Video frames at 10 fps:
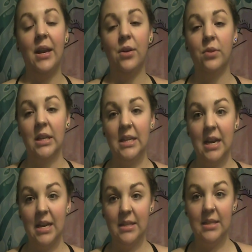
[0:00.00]
it really
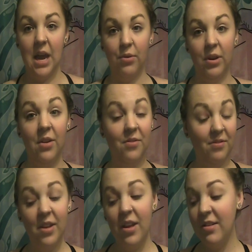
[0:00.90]
does get rid of
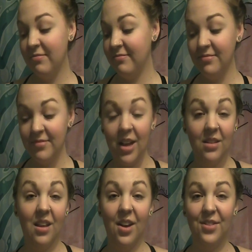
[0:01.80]
a
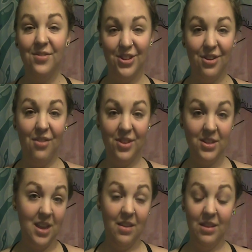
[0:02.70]
lot of dirt off the
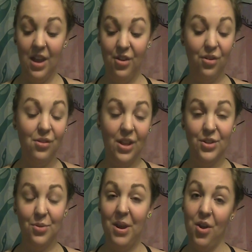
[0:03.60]
skin that your
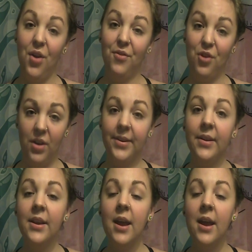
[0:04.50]
cleanser may not have gotten.